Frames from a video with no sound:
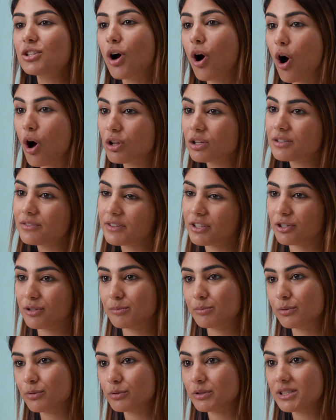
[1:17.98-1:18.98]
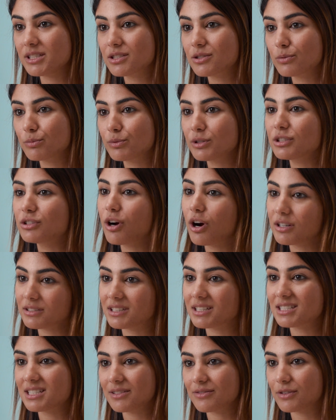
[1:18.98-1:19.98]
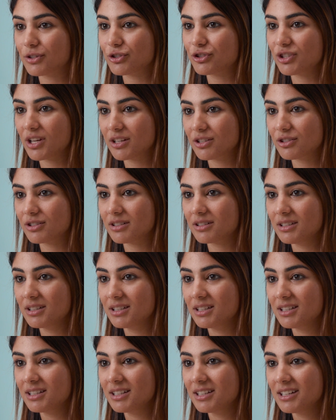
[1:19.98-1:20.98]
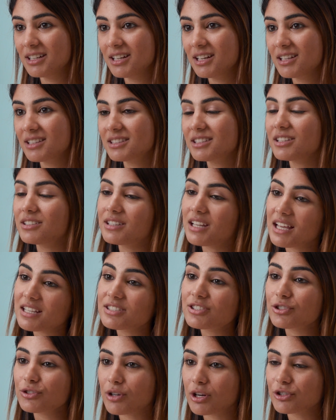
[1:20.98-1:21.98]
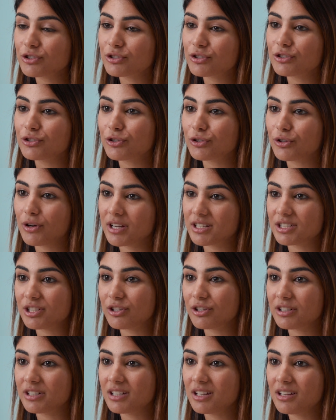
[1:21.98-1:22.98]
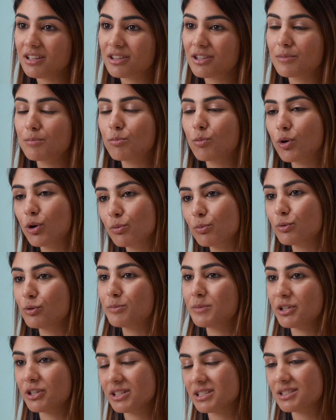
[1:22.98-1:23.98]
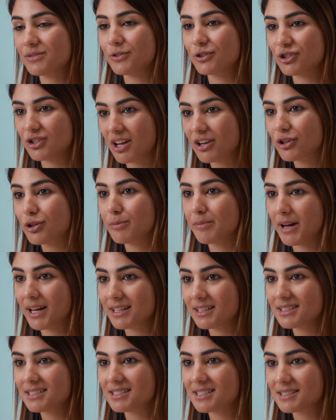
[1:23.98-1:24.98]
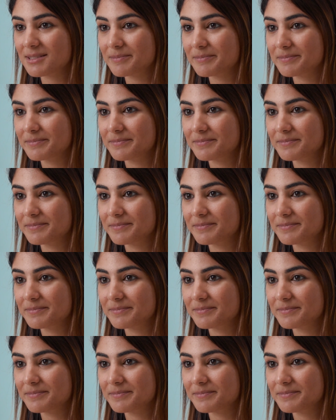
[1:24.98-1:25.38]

to all of their employees, regardless of their gender. The less structured your criteria, the more room there is for gender bias.